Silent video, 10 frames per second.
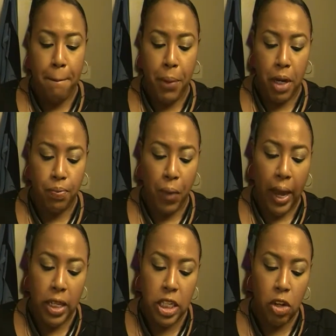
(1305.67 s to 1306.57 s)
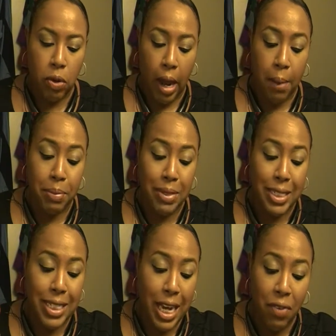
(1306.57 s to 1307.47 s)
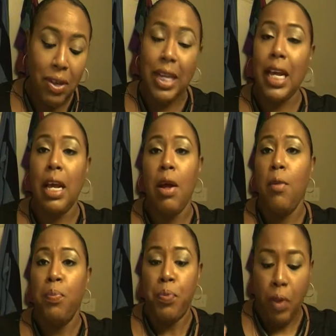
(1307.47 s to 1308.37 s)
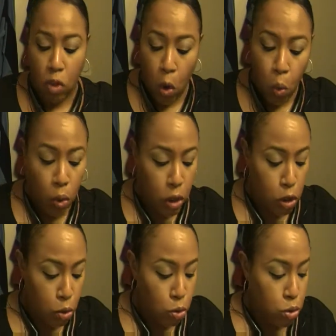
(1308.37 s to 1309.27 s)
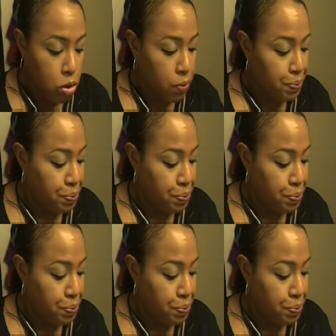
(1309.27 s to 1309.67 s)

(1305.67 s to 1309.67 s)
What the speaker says: But I can tell you now, I definitely don't want to use